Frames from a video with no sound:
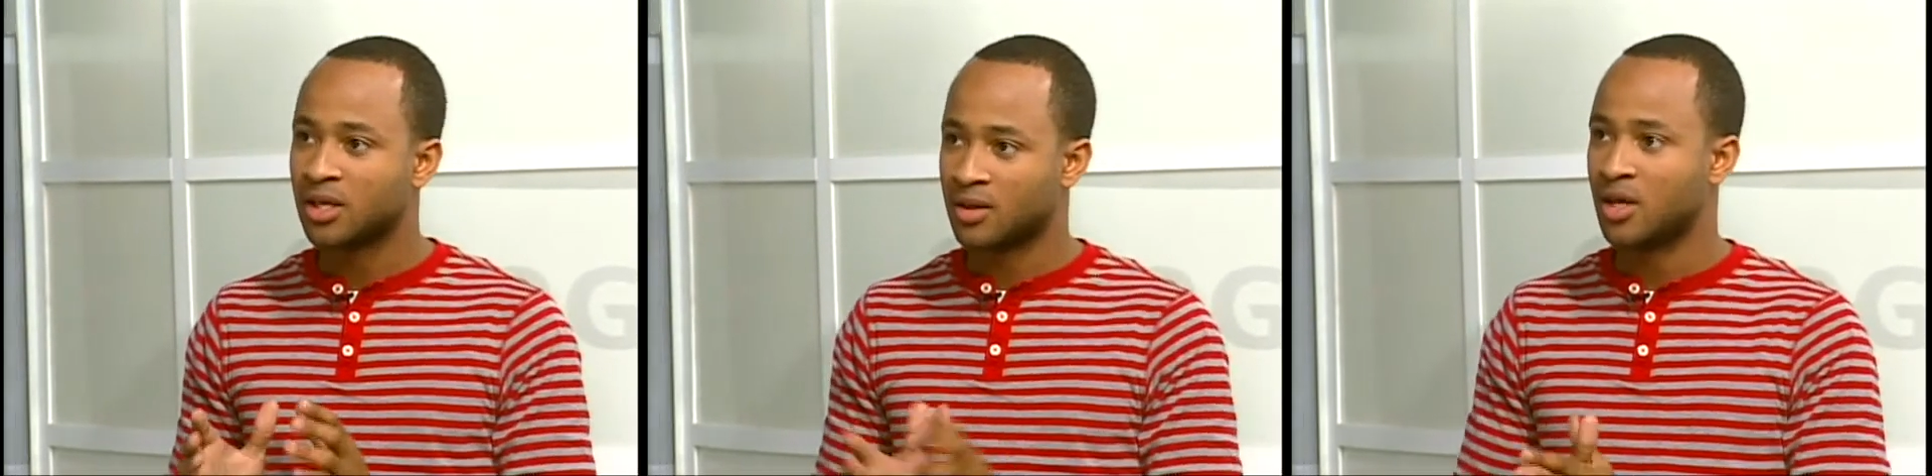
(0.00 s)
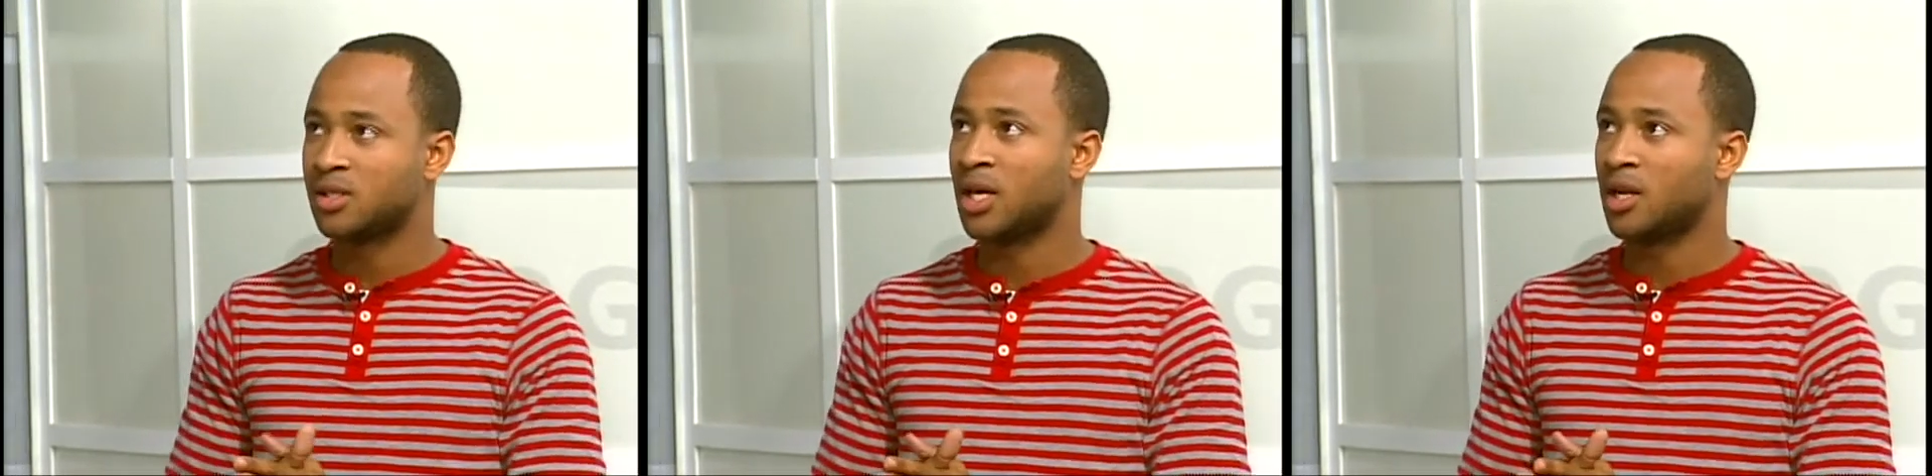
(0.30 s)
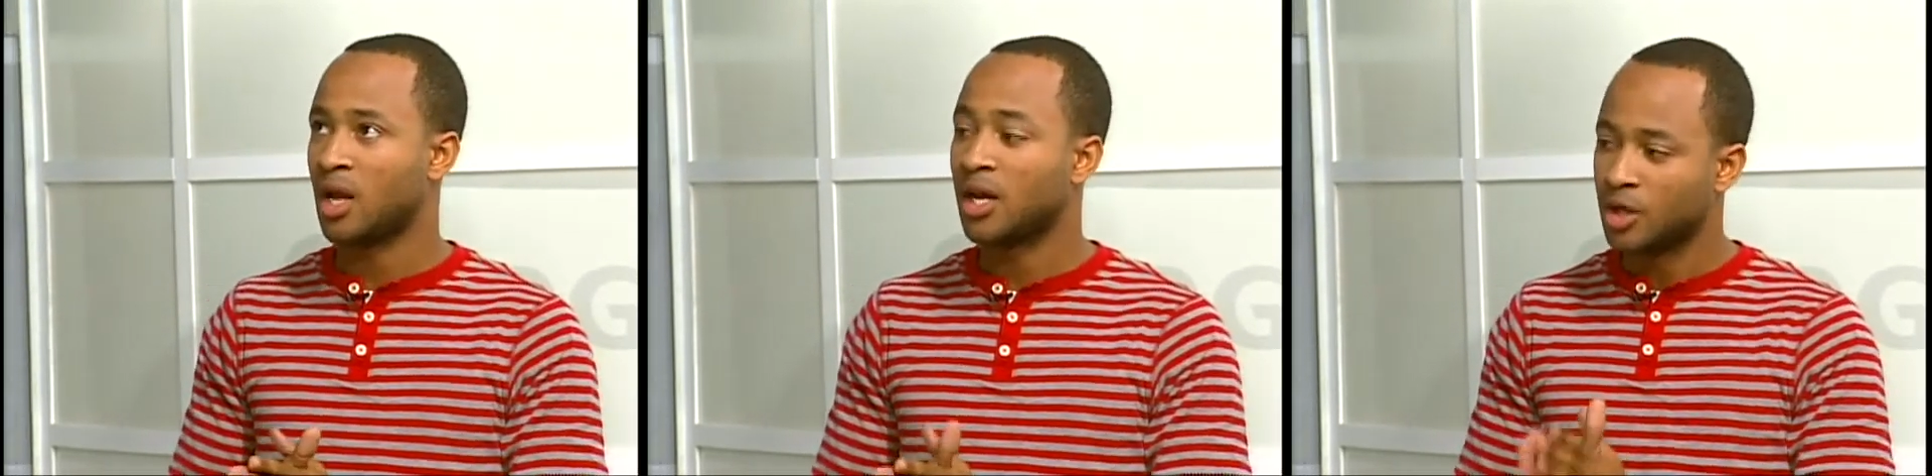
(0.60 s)
things that
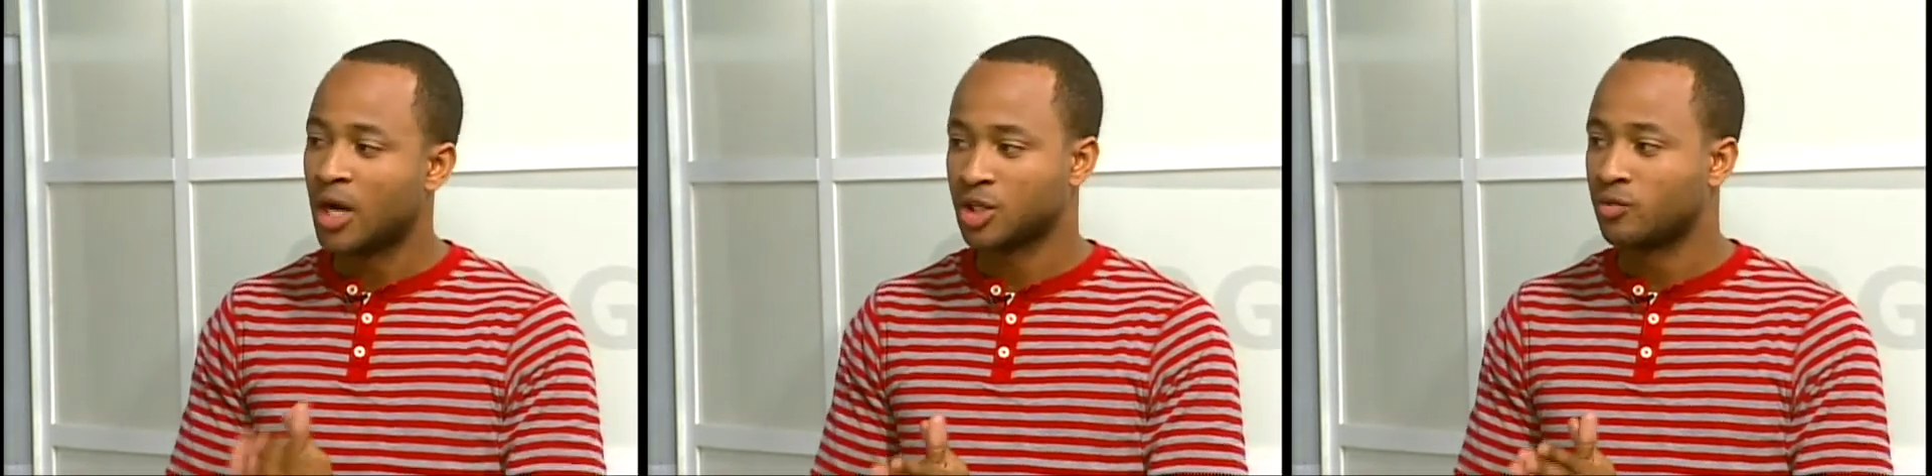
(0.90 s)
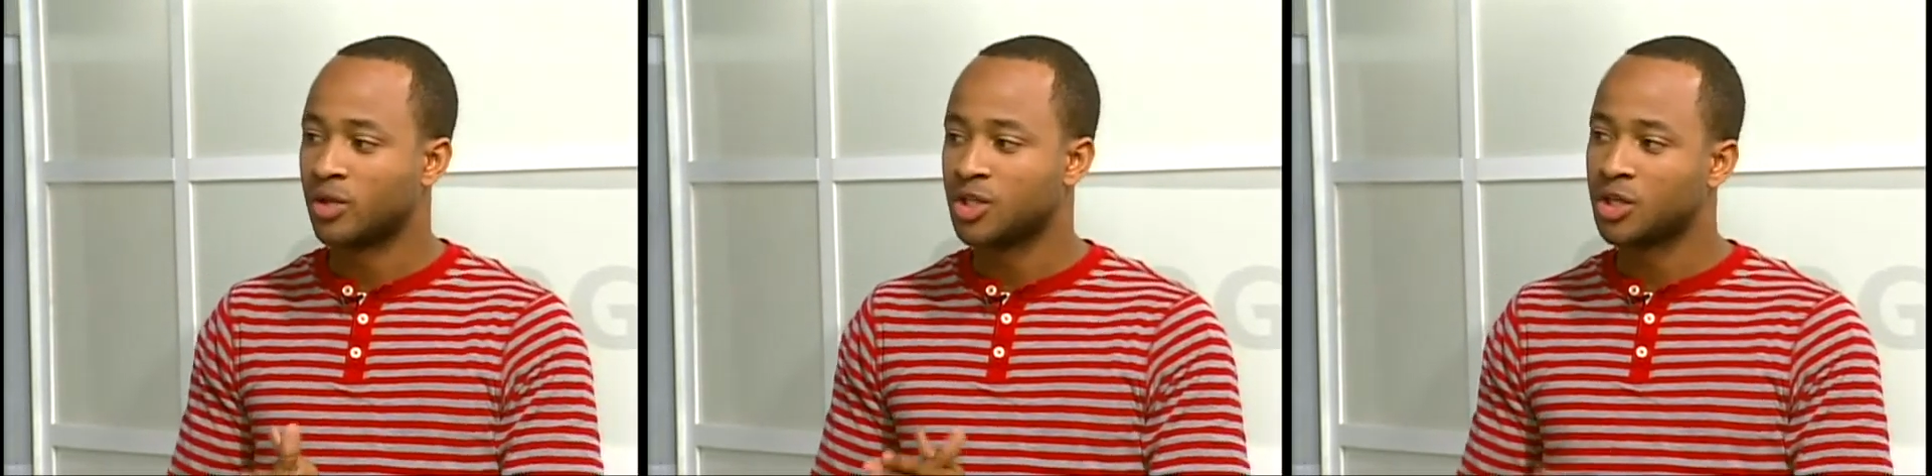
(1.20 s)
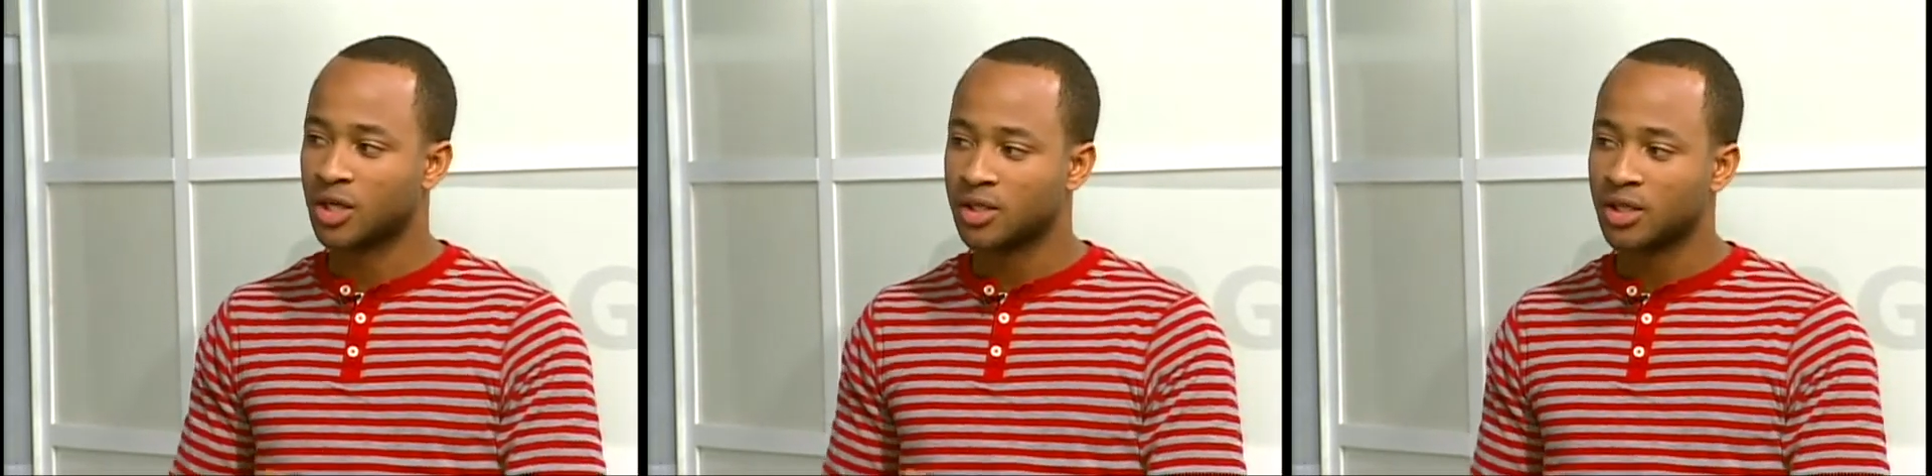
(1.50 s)
you actually really should
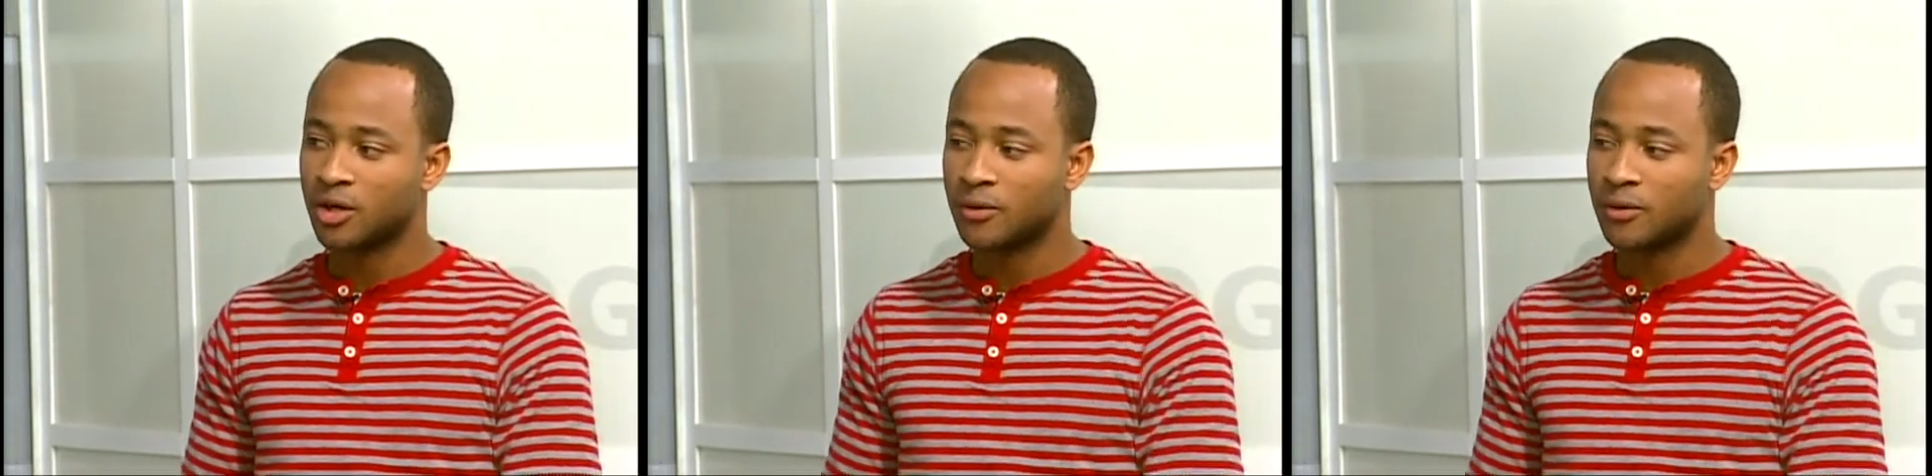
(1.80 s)
consider.